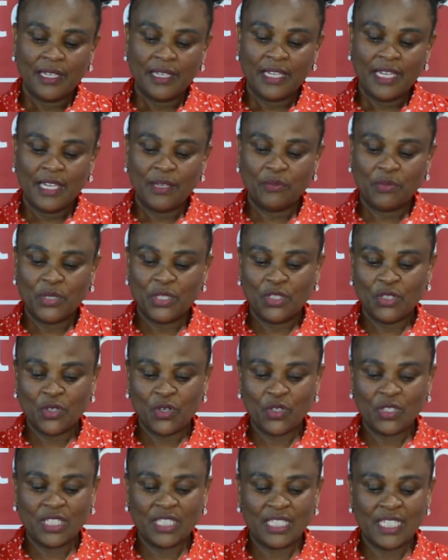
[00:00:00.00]
a
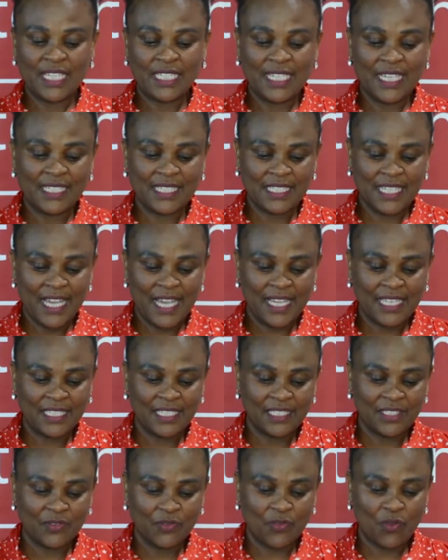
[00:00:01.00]
period set
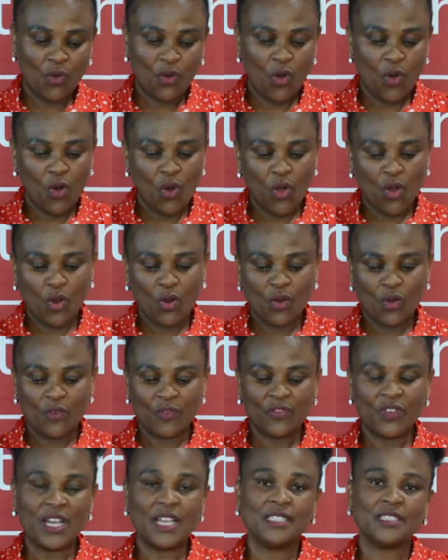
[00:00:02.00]
aside for all of
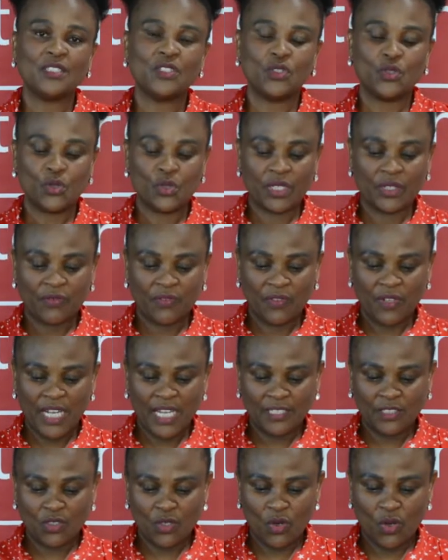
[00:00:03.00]
us to
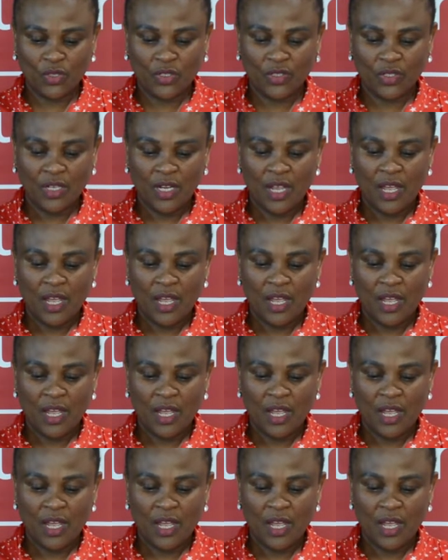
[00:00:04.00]
reflect on